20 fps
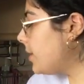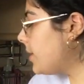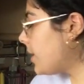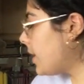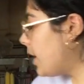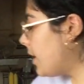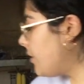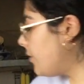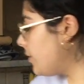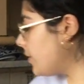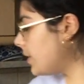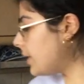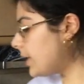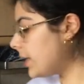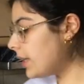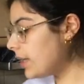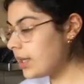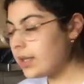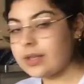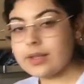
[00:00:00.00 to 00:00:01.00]
I've
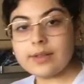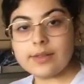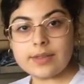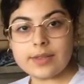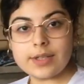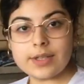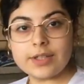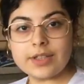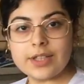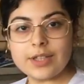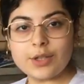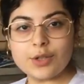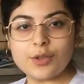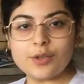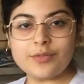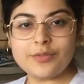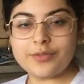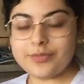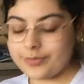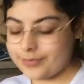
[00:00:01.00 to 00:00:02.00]
taken the lid
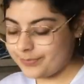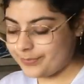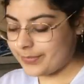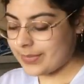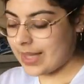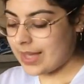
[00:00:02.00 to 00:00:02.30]
off,